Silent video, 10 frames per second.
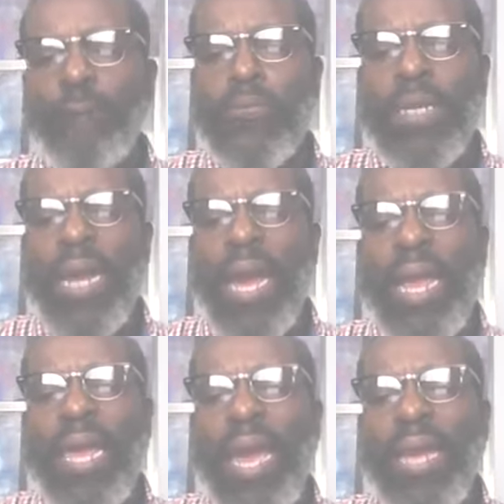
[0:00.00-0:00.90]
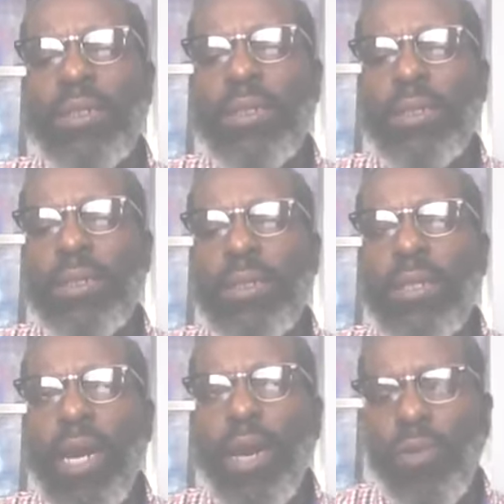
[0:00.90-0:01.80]
but I got
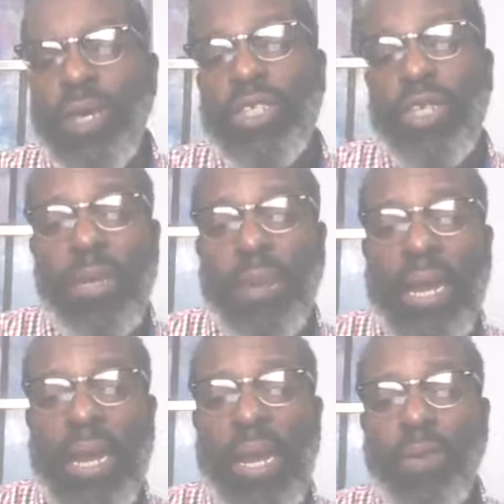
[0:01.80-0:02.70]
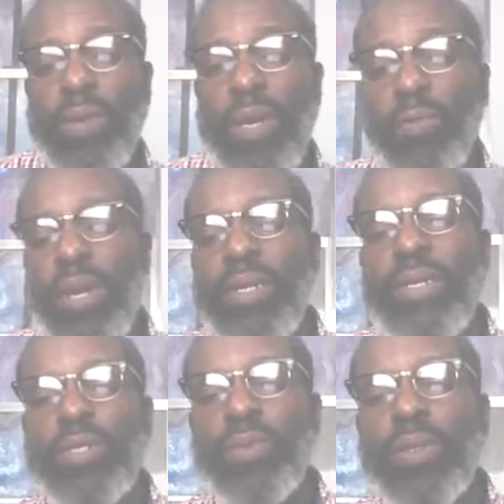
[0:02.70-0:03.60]
a question in my head when I read
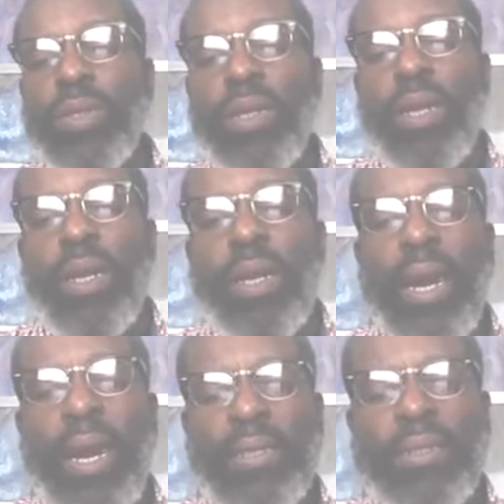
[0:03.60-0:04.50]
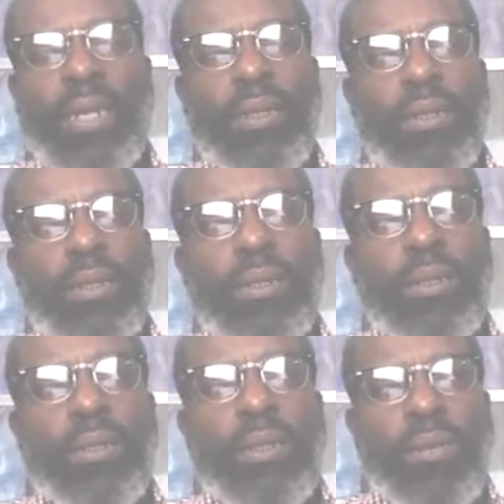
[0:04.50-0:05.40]
this one. I said,
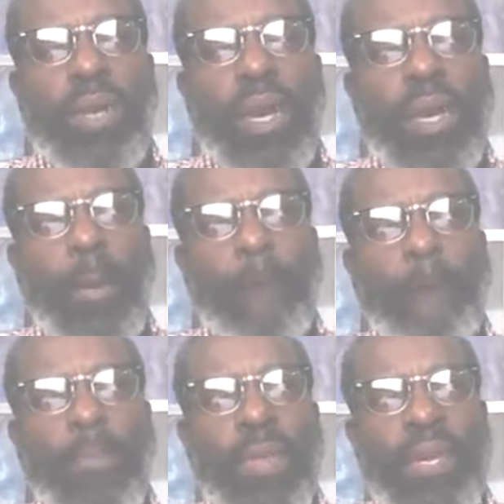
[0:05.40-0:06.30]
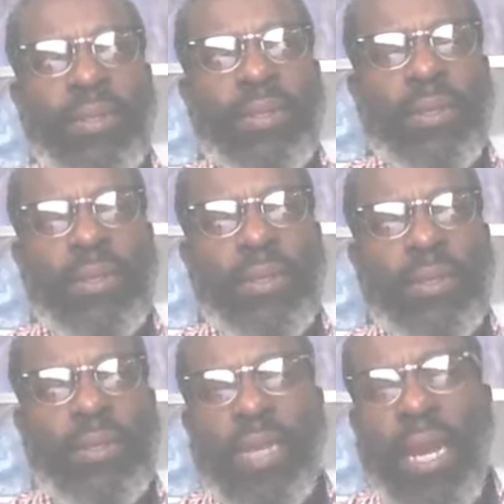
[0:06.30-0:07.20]
okay, is this the
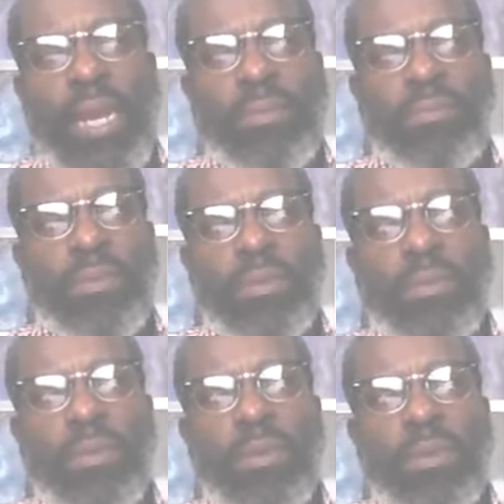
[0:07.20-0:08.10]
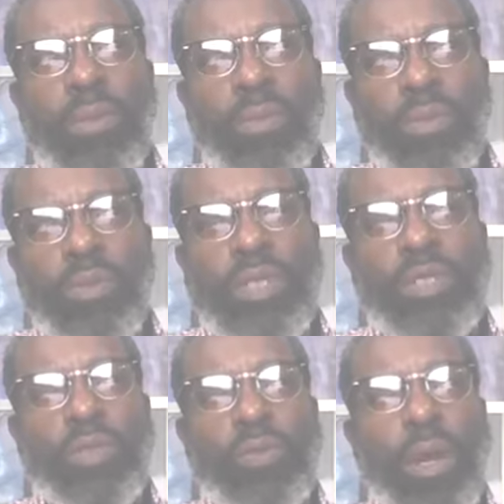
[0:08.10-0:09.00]
same
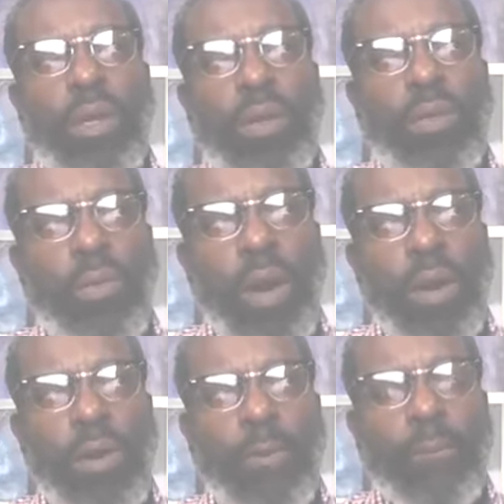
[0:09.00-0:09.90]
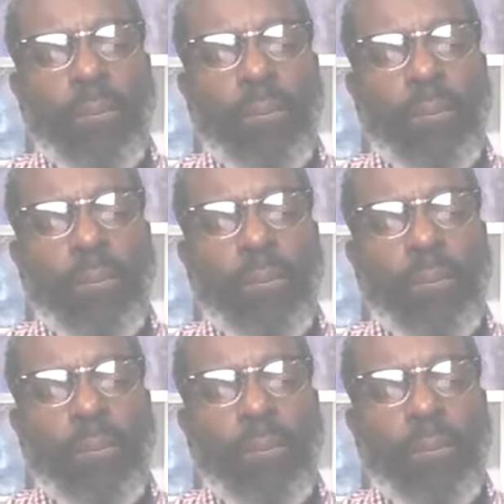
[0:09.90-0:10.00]
Jesus walking on water